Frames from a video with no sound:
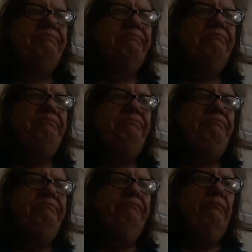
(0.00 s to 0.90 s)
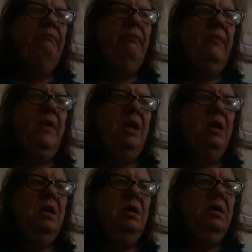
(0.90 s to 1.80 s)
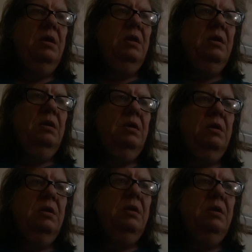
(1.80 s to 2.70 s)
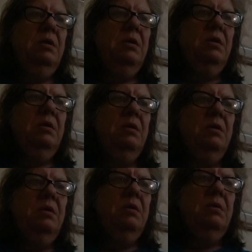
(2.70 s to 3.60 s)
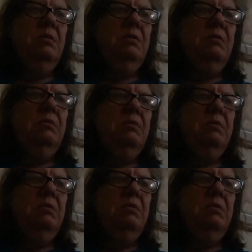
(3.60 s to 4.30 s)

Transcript: Nothing is said.